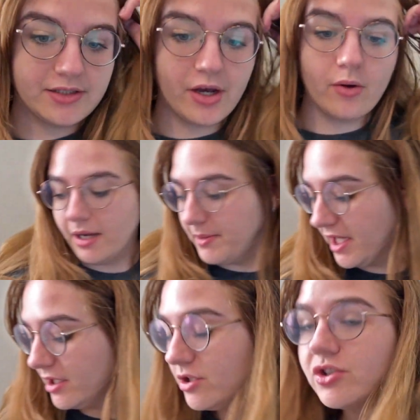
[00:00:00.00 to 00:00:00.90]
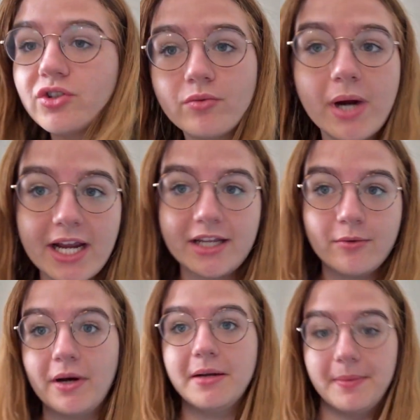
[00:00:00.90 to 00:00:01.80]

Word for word: so I managed to write quite a